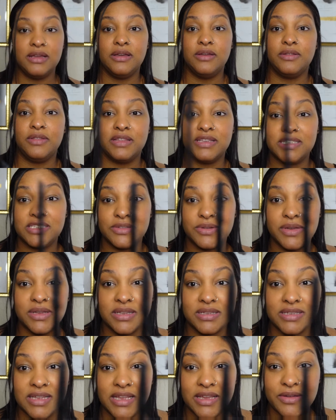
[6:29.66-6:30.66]
This is what it
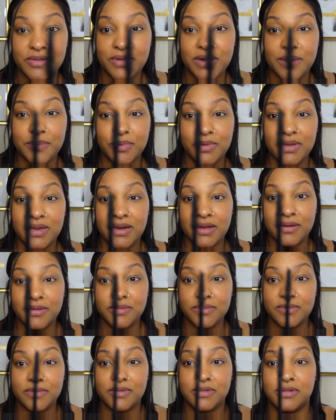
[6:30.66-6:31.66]
looks like when I pull it out.
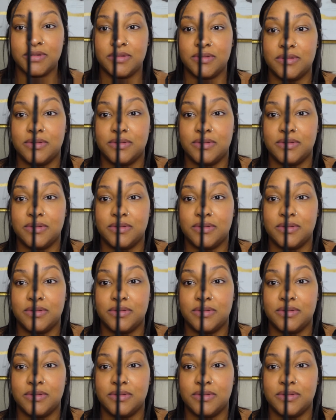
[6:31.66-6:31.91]
Hold on.